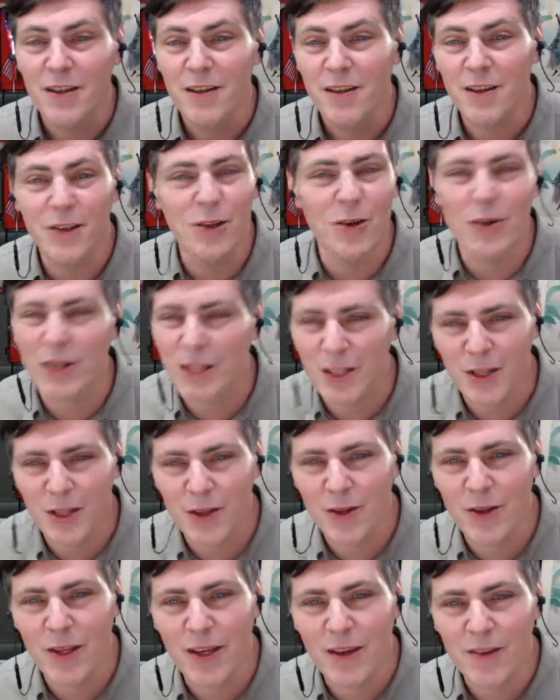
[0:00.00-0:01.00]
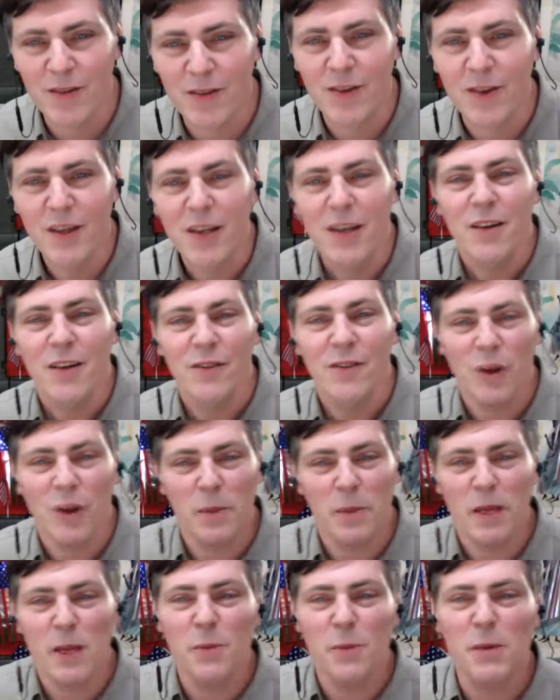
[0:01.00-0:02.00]
you can do this. So
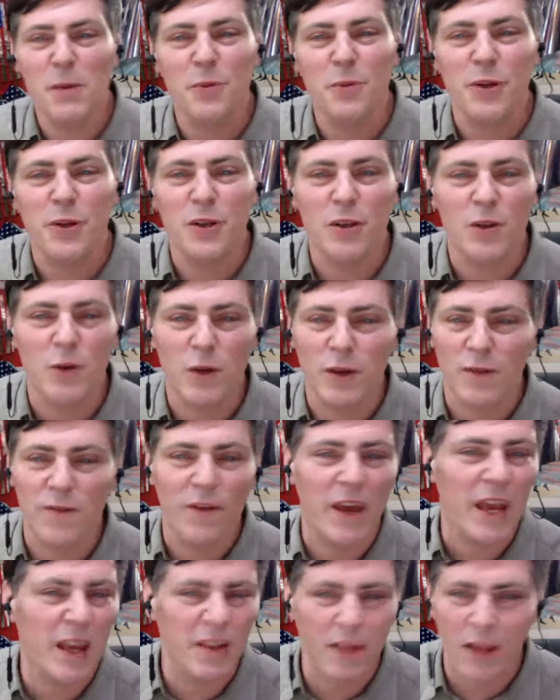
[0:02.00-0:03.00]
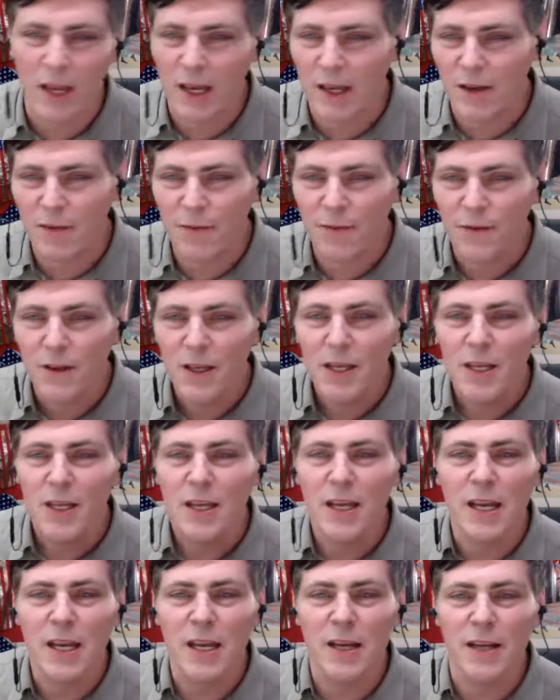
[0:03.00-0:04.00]
many people are doing van life,
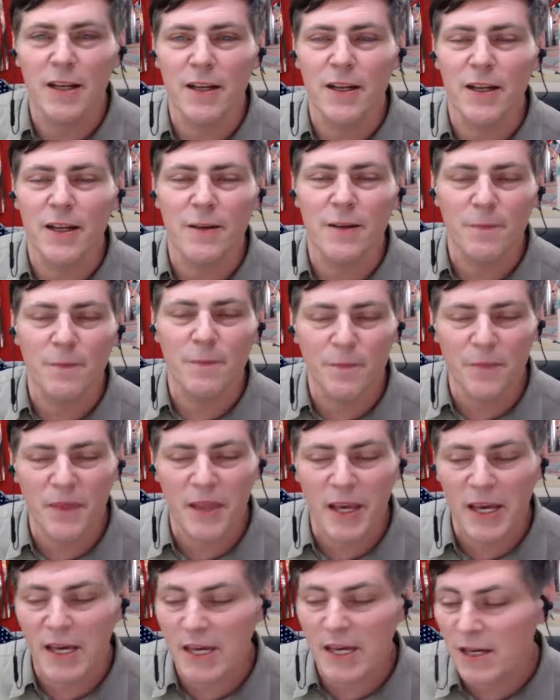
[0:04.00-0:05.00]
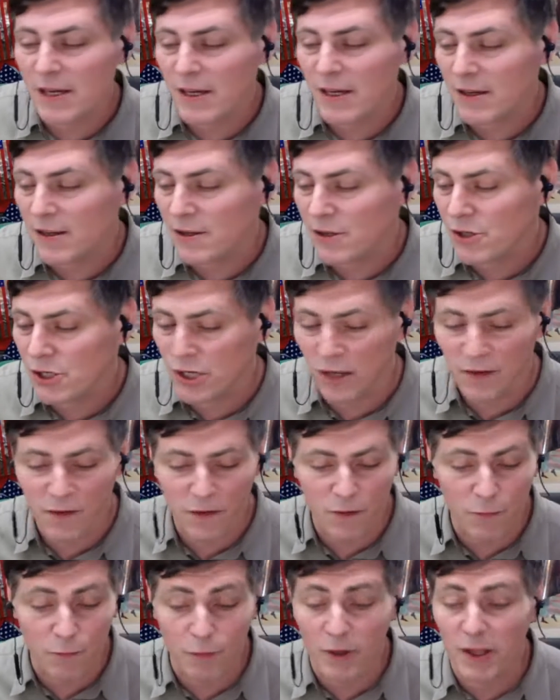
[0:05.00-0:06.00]
and they
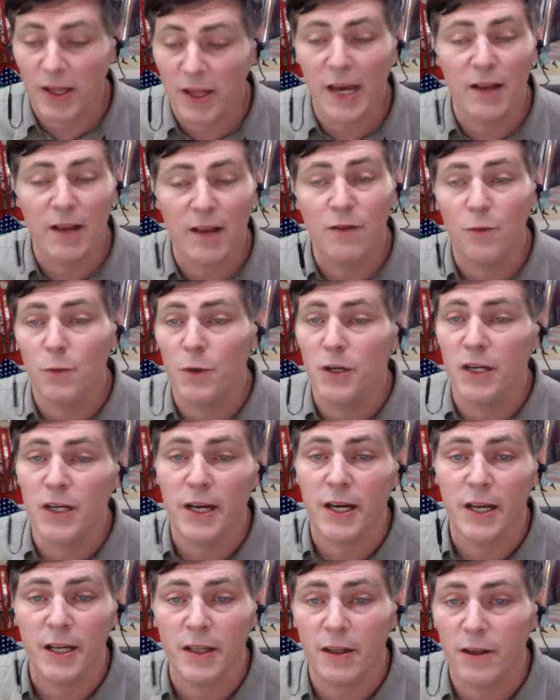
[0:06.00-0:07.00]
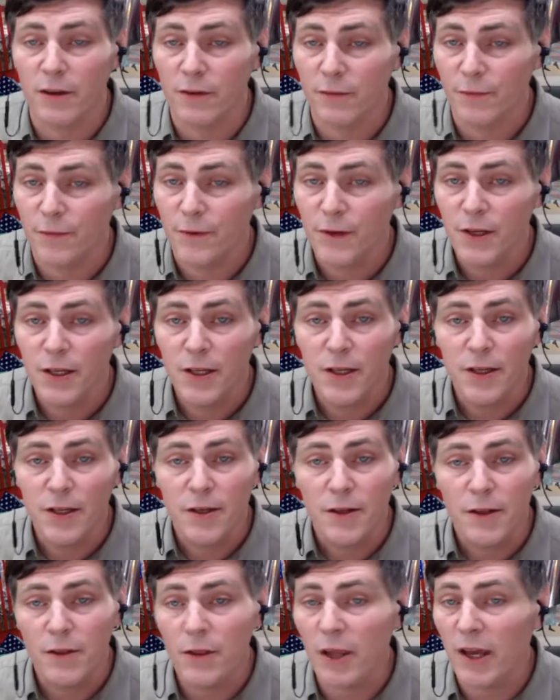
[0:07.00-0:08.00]
just realize what kind of
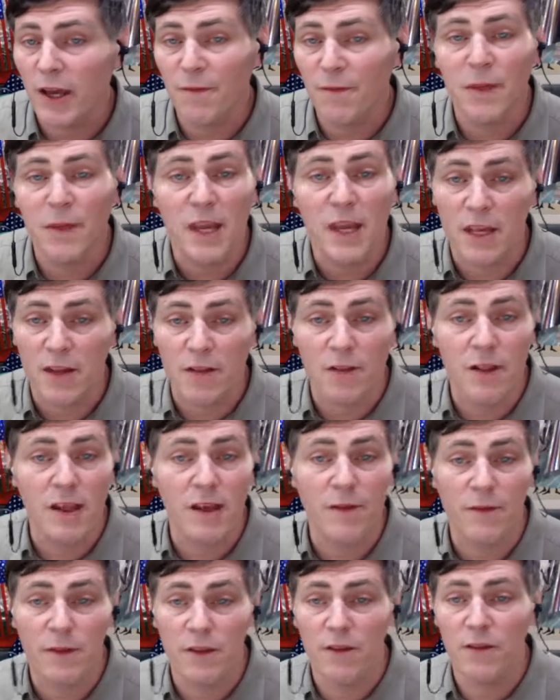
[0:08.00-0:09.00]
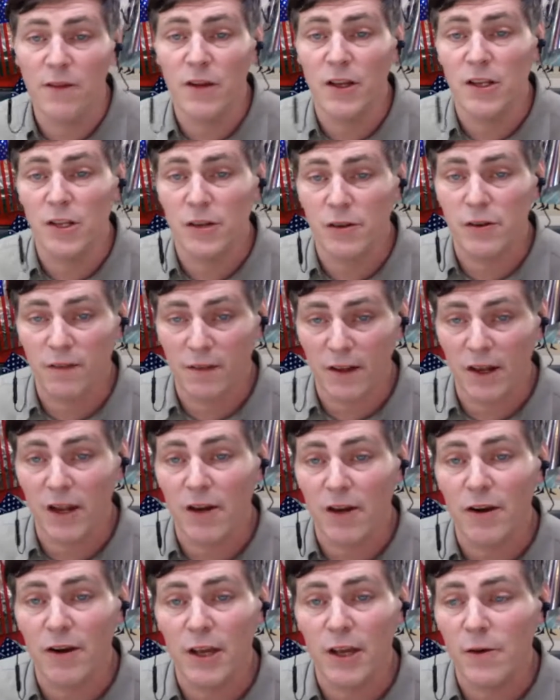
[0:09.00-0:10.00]
life they can live in such a
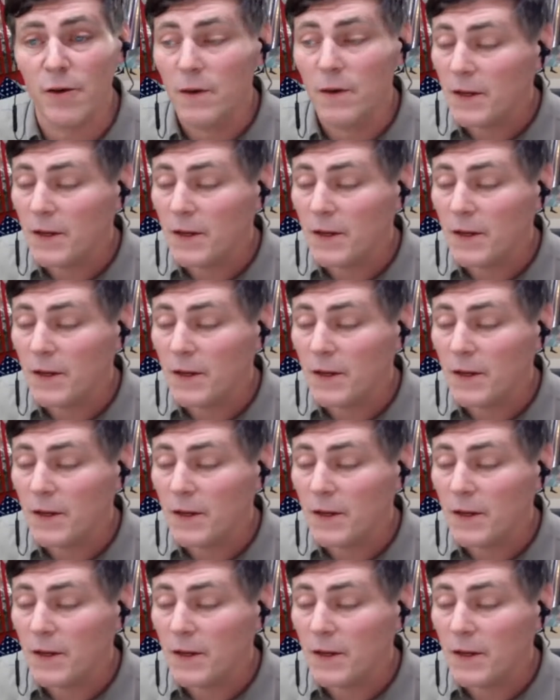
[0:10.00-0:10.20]
scenario.